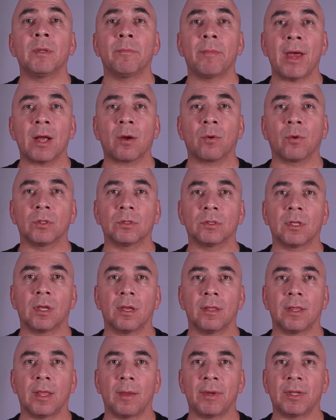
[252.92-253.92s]
in backwards,
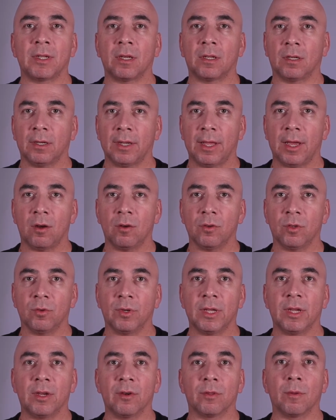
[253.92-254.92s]
they may not allow you
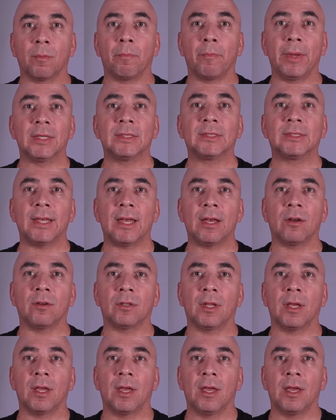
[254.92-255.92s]
to hear the best
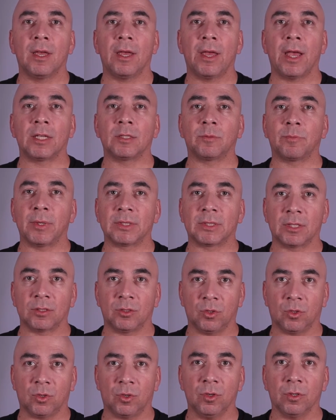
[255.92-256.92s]
sound as best
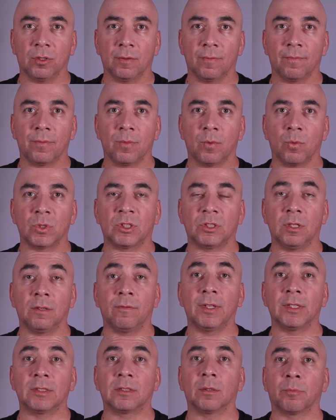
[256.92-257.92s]
as you could, which
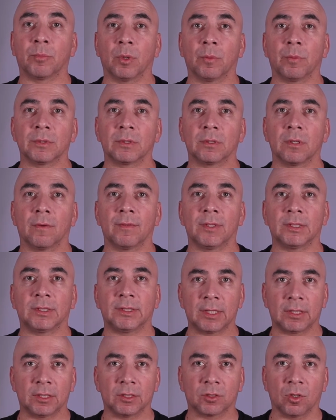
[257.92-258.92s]
defeats the purpose of the
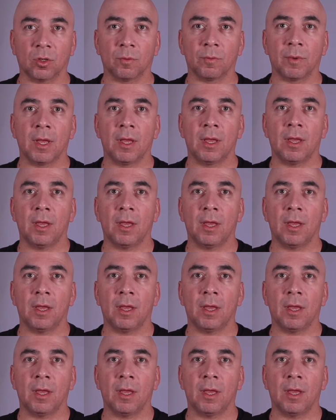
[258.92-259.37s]
stethoscope.